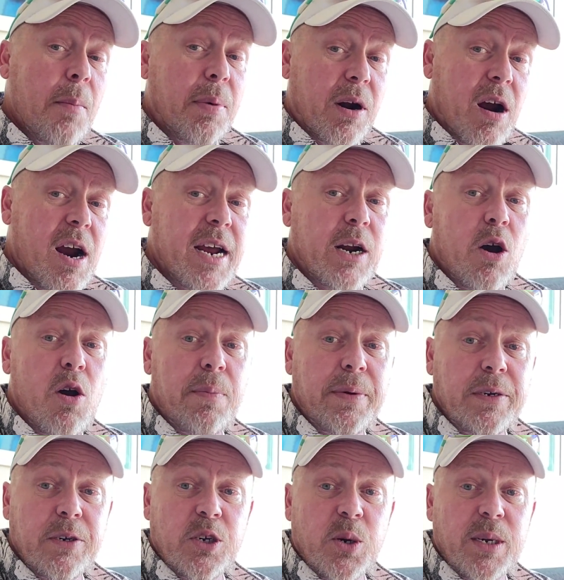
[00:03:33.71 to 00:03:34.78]
But all right, I hope
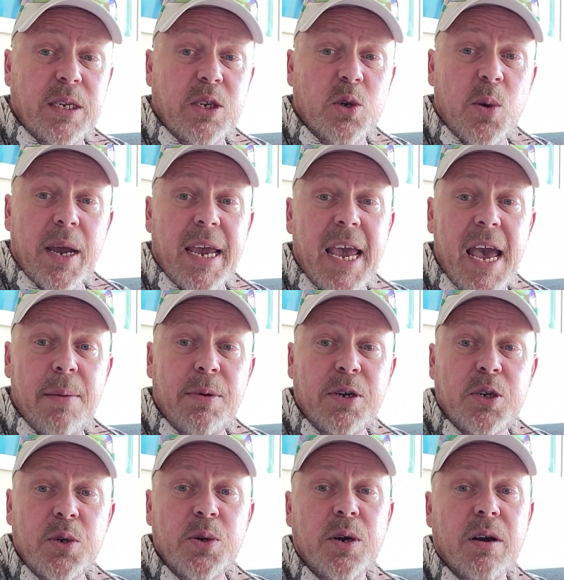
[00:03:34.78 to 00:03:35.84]
you enjoyed this quick
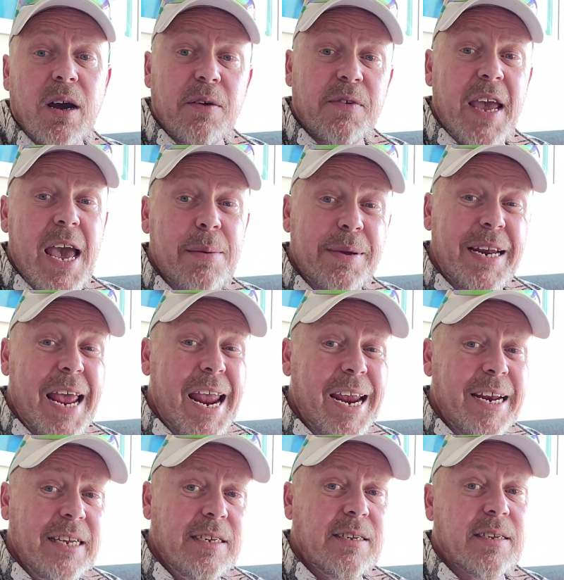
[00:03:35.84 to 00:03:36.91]
cabin tour of cabin
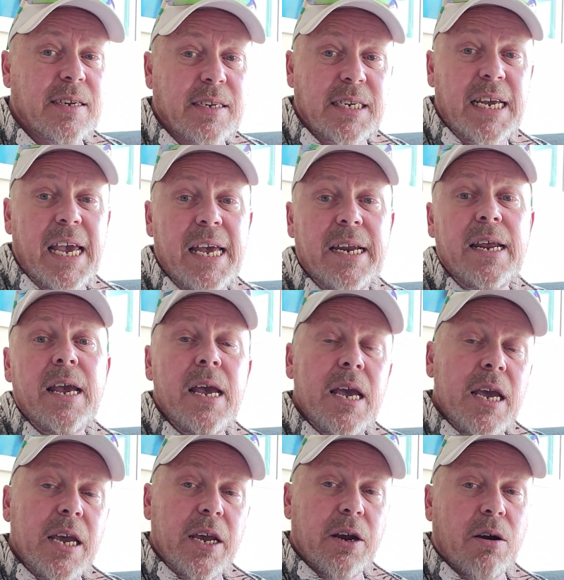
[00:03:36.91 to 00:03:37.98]
8610
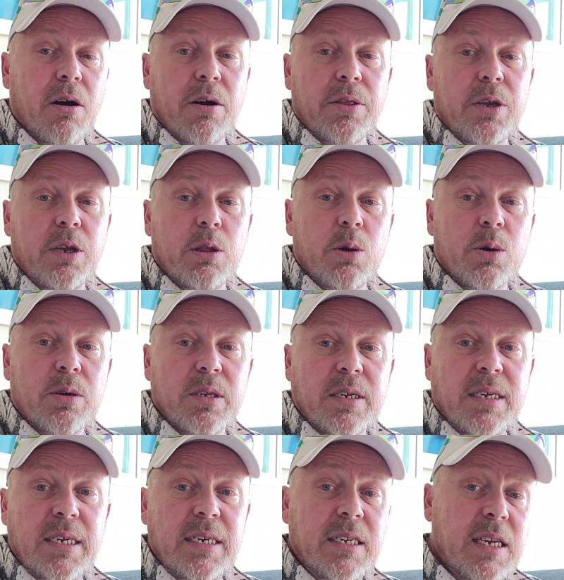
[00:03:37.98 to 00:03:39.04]
here on the Allure of
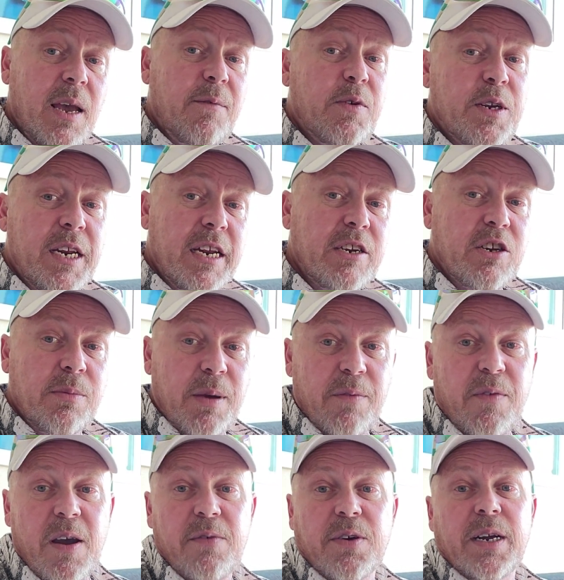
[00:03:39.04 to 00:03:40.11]
the Seas. If you did, do me
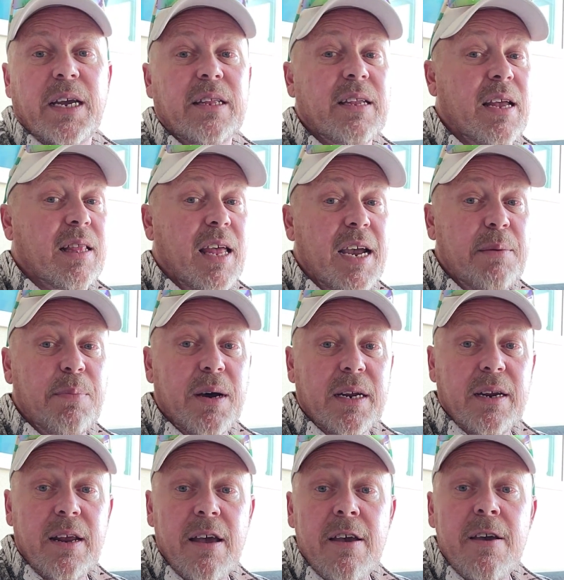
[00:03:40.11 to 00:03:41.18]
a favor and hit that like
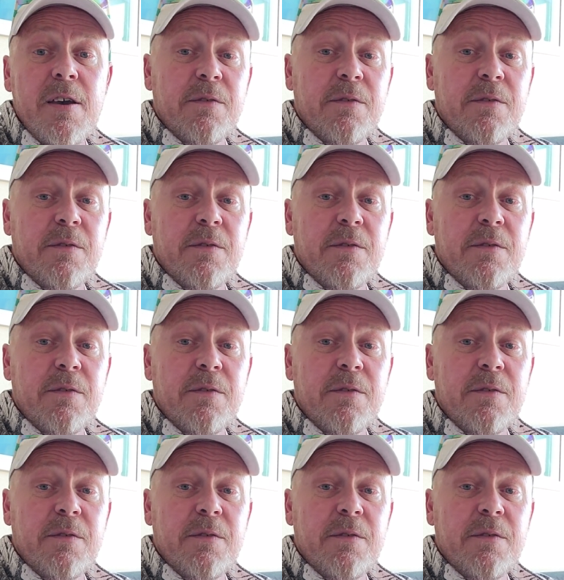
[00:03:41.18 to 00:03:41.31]
button.